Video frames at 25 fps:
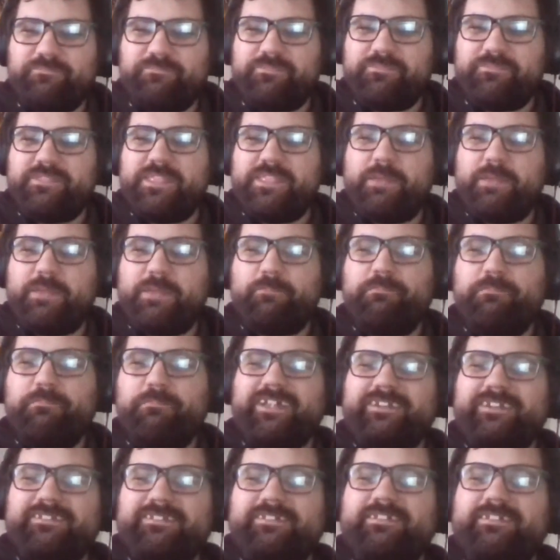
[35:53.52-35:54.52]
But
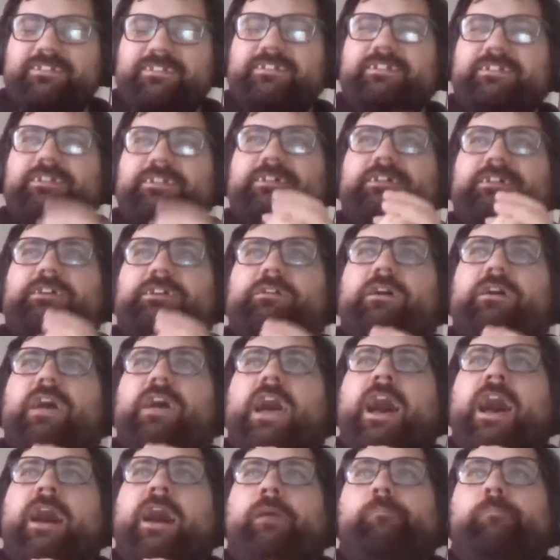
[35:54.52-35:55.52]

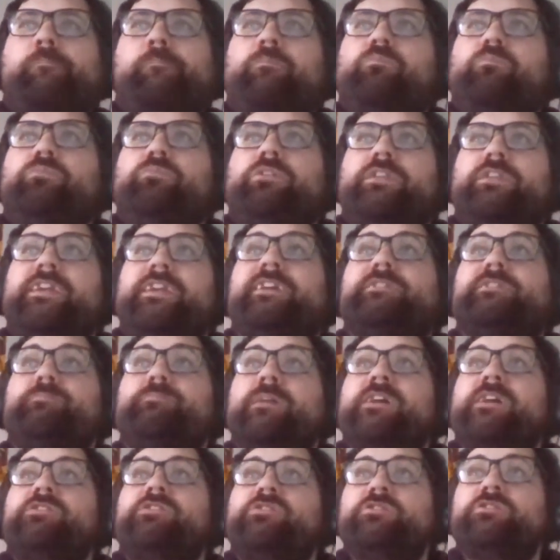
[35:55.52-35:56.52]
the next
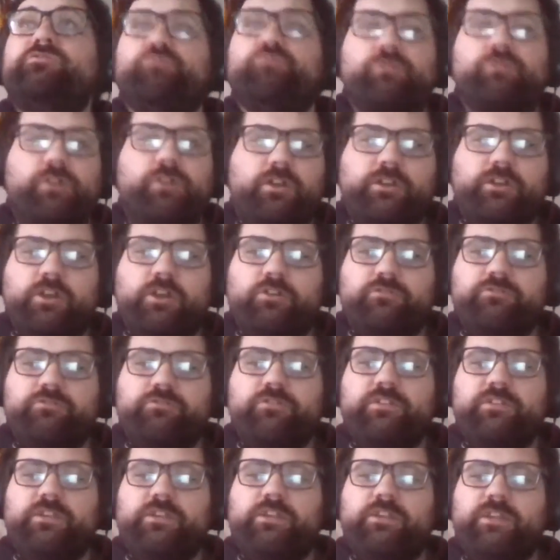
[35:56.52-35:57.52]
matches we're going to go to the
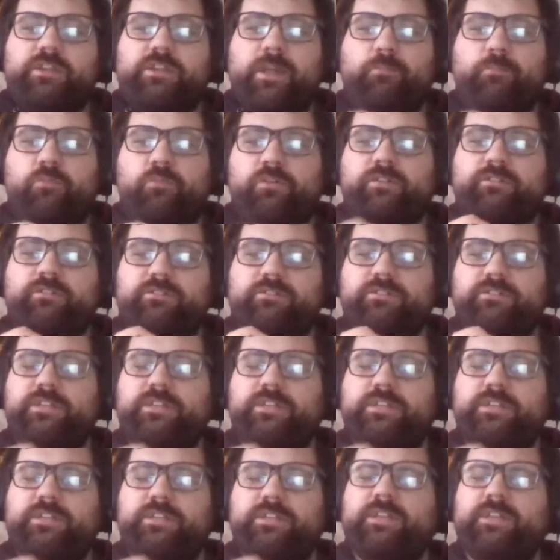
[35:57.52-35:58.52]
number one
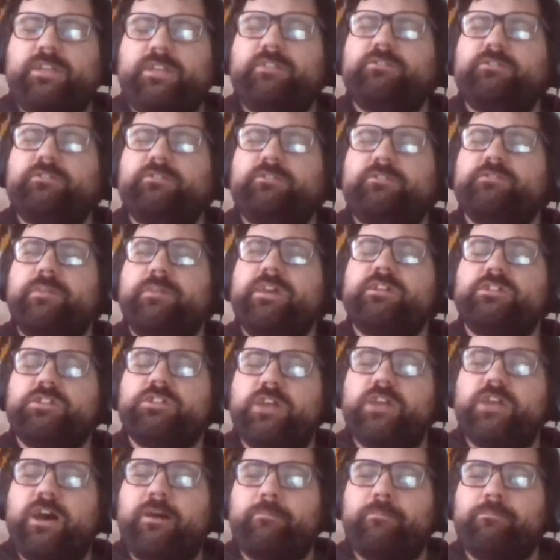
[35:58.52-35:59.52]
contenders match. So
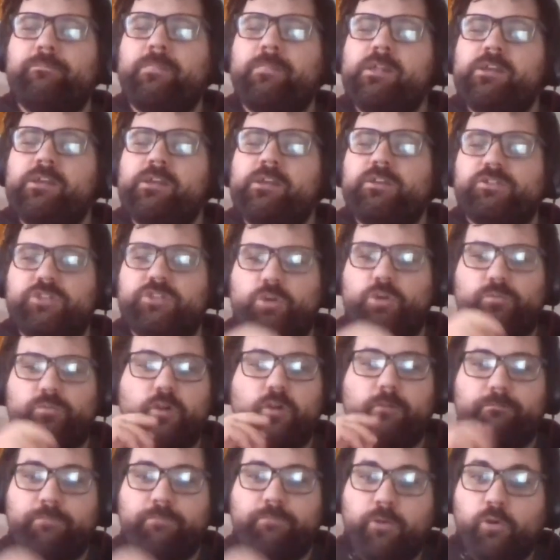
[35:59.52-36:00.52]
we've got
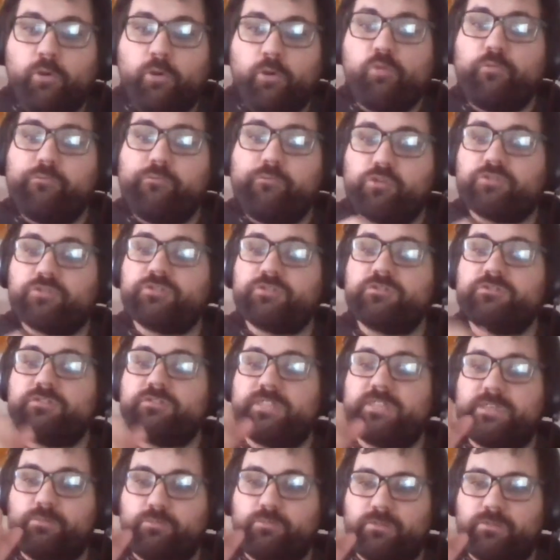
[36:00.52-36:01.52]
Paul versus
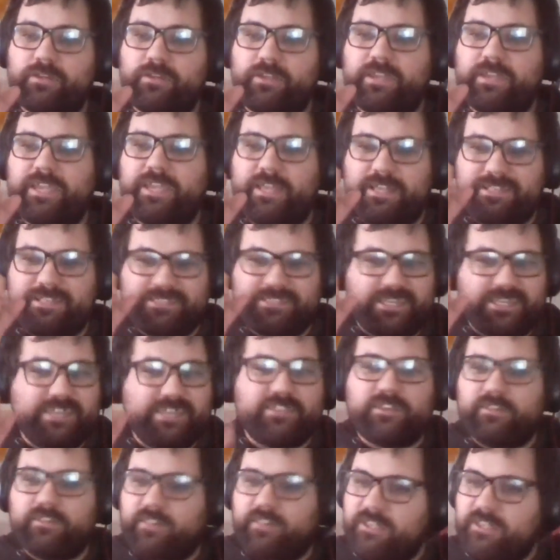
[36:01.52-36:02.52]
it's either
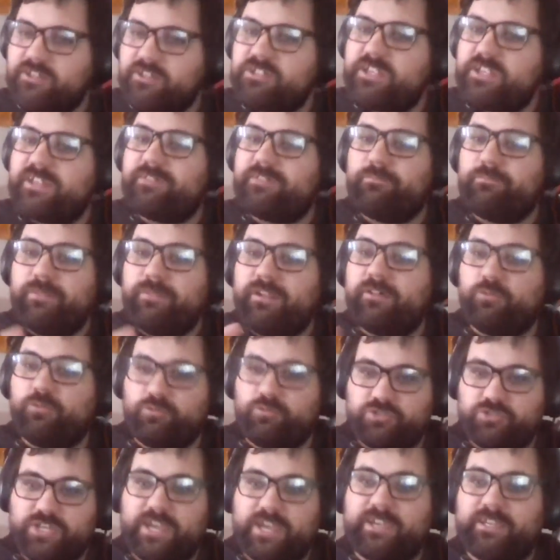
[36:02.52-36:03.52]
Liz Shannon Miller or
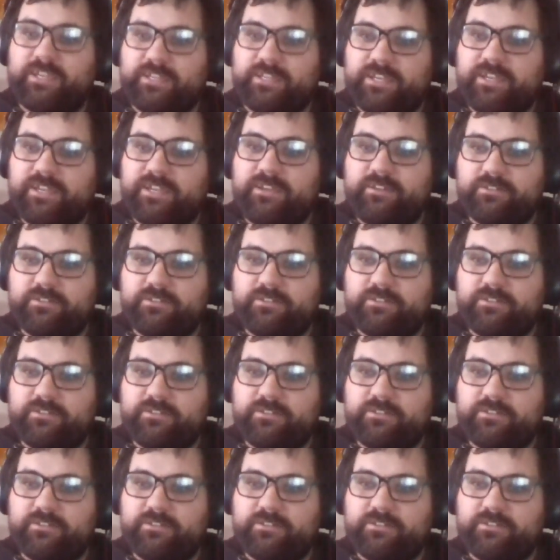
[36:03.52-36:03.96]
JTE's